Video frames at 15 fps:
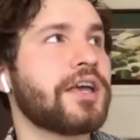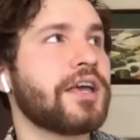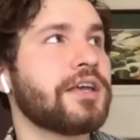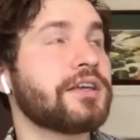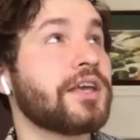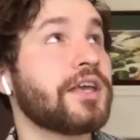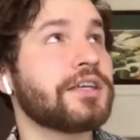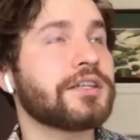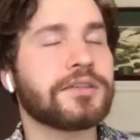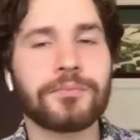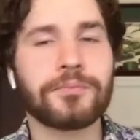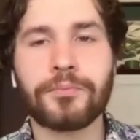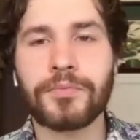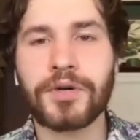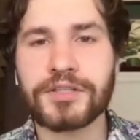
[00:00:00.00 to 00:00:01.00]
8
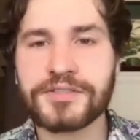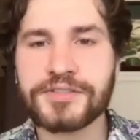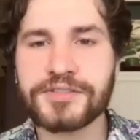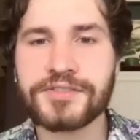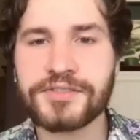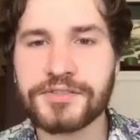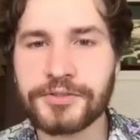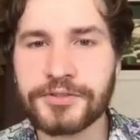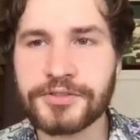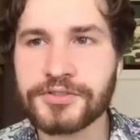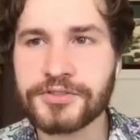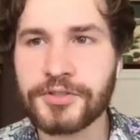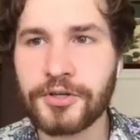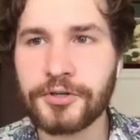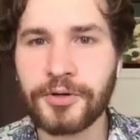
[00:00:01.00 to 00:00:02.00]
months or
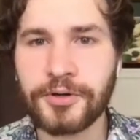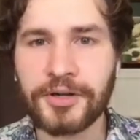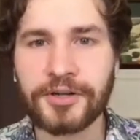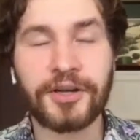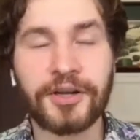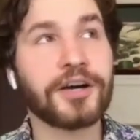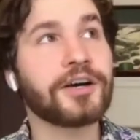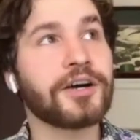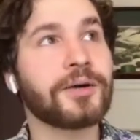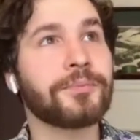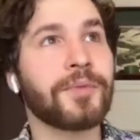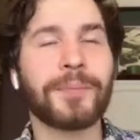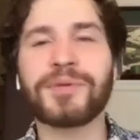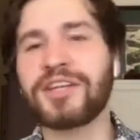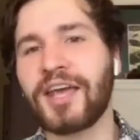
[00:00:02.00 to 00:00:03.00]
so.
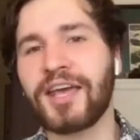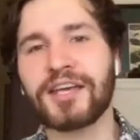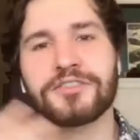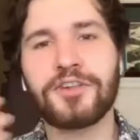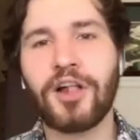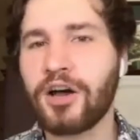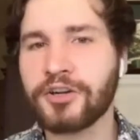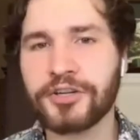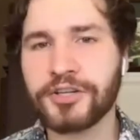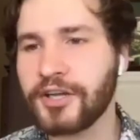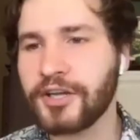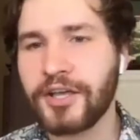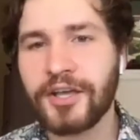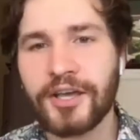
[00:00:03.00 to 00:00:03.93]
I mean, and longer.